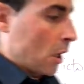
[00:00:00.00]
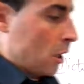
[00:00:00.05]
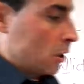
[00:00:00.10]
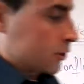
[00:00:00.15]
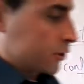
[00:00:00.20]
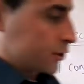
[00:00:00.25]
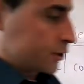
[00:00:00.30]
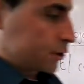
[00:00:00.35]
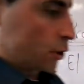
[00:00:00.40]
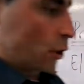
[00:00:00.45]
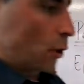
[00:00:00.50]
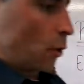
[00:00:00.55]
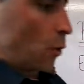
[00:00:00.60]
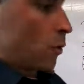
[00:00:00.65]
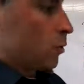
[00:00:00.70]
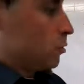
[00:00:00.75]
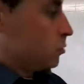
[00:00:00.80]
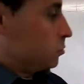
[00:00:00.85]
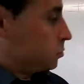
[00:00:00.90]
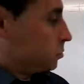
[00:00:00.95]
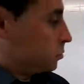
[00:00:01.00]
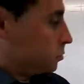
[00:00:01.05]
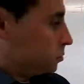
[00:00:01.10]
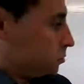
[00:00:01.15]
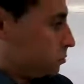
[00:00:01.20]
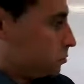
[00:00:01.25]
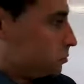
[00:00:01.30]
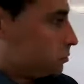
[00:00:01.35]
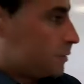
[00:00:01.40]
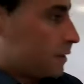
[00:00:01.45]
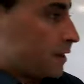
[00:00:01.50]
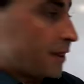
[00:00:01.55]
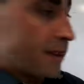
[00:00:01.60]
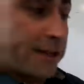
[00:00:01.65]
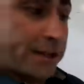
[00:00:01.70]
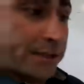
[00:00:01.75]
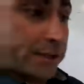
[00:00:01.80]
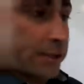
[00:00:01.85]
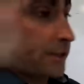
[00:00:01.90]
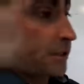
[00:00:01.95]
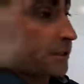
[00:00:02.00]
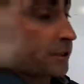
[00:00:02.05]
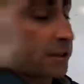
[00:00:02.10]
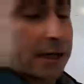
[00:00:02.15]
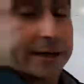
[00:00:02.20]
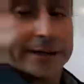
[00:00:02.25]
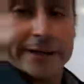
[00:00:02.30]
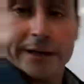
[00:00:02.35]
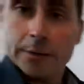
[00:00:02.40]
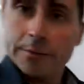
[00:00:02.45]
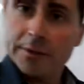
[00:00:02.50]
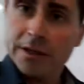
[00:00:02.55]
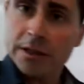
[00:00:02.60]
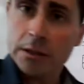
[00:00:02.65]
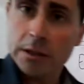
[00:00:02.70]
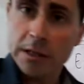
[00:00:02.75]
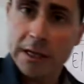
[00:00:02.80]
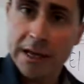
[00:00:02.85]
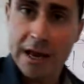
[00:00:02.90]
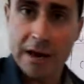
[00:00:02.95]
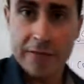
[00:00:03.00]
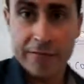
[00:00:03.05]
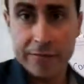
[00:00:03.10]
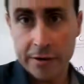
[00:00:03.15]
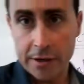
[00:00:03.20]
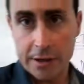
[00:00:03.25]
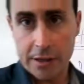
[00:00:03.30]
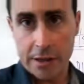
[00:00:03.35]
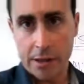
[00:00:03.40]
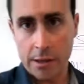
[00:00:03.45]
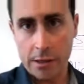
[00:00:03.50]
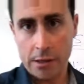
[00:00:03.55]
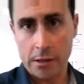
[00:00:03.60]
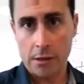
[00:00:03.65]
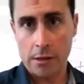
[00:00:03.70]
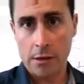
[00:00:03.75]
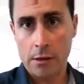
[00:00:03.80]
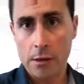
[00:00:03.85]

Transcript: So this is a little bit everything.